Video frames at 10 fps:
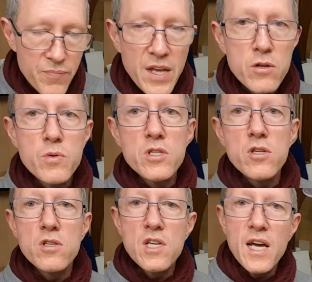That was
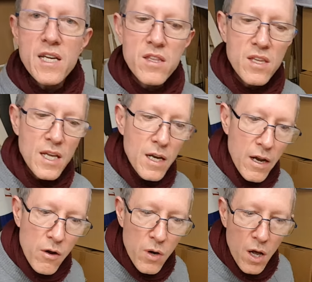to take the
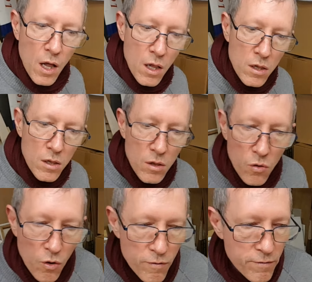lower hull
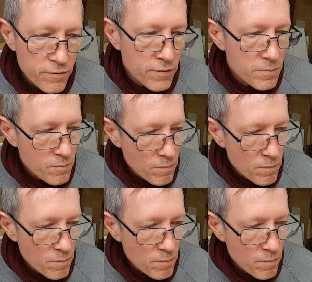off